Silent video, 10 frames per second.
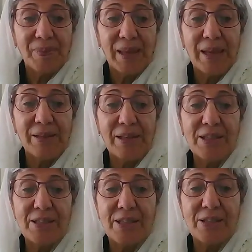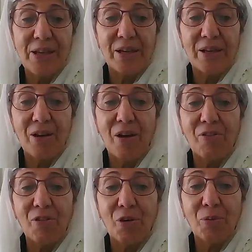And this is a sign
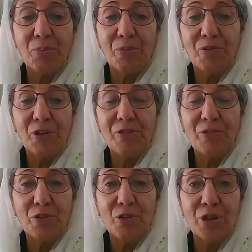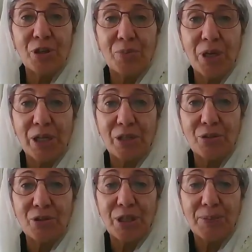of hope for the future in my
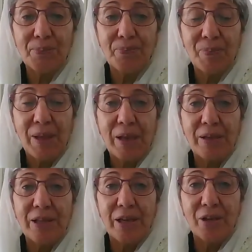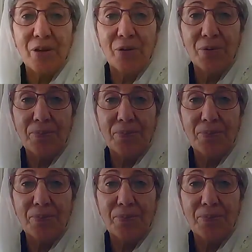country. Thank you.